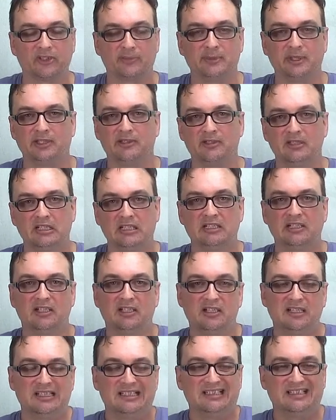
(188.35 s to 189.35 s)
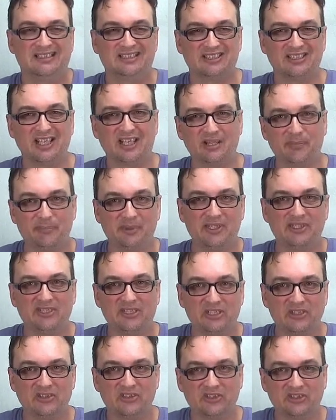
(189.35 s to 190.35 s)
I mean, it's not a big
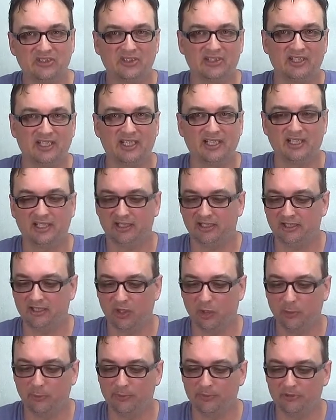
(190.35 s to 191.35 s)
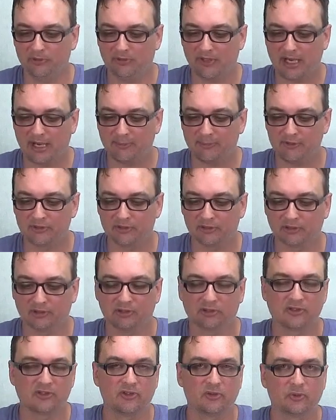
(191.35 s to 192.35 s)
deal just to get in and open your
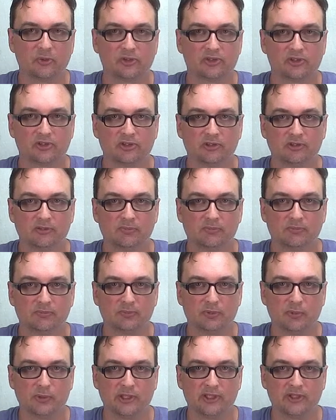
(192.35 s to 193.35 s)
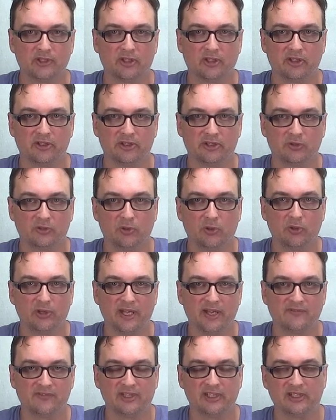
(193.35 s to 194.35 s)
aperture to a certain point on your old
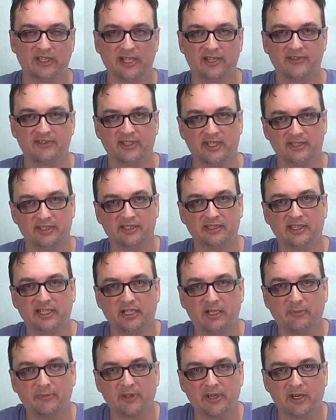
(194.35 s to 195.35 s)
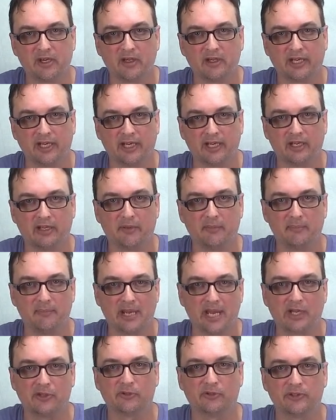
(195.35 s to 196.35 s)
FD lens and then get up there and
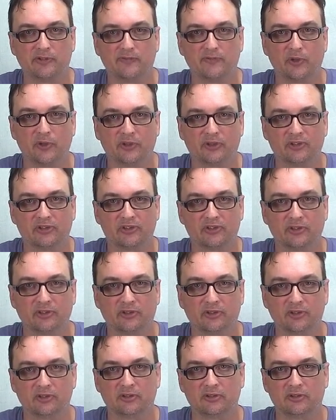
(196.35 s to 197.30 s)
manually focus your